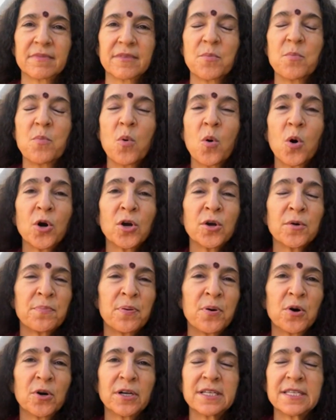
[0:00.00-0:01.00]
more
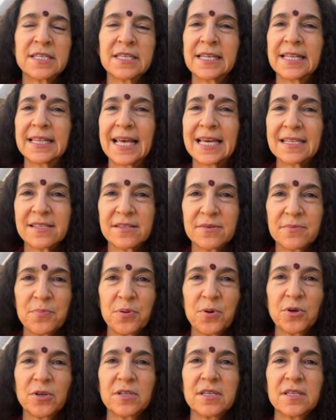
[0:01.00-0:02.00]
important, less
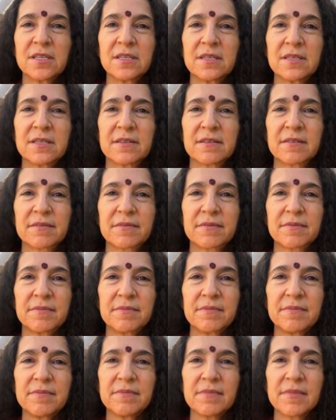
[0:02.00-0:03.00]
important.
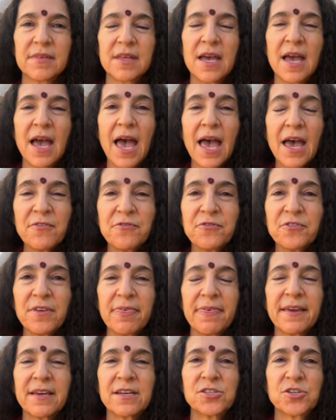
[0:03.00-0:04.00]

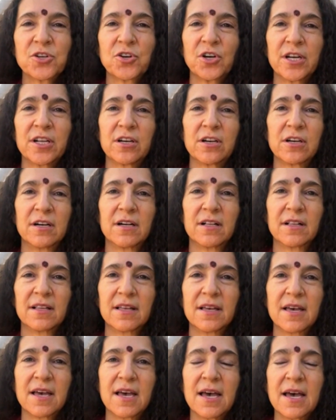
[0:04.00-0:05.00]
Everything is critical.
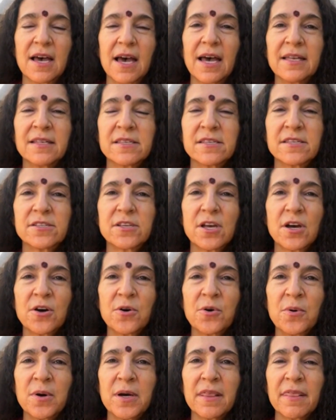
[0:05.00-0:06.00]
And
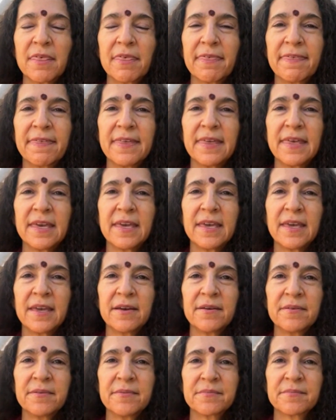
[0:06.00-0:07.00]
so
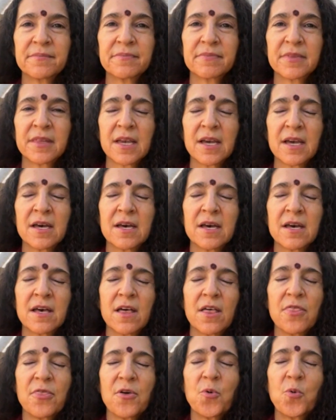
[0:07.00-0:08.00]
the
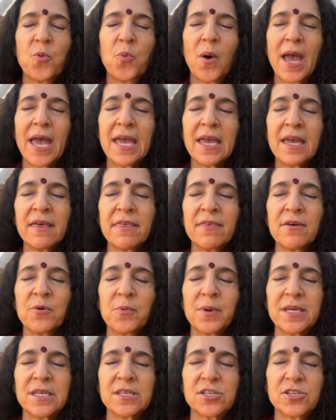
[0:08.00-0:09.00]
way that
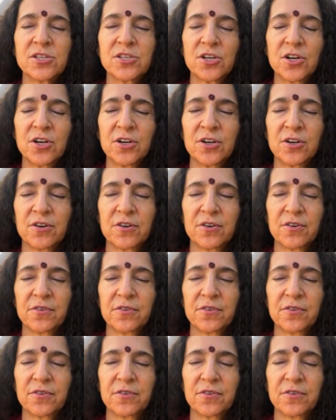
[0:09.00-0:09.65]
we serve